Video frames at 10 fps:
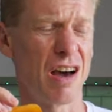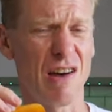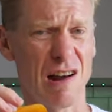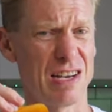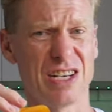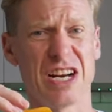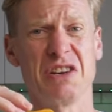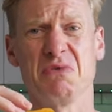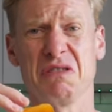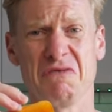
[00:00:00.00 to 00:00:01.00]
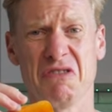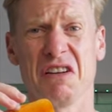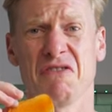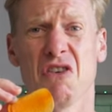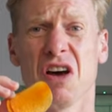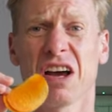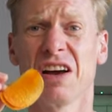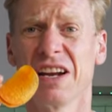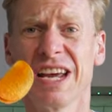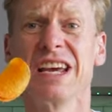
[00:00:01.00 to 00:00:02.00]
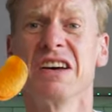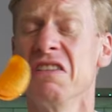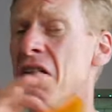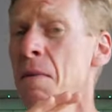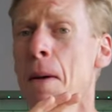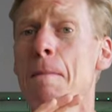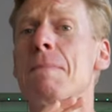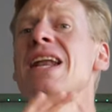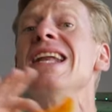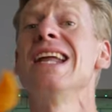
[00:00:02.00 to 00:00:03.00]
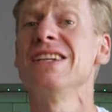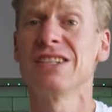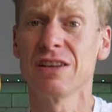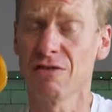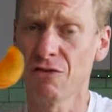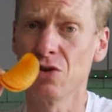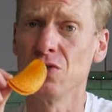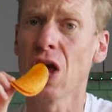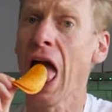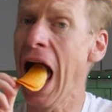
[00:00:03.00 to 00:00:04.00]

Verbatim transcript: I, I genuinely really felt like I had eaten plenty of food.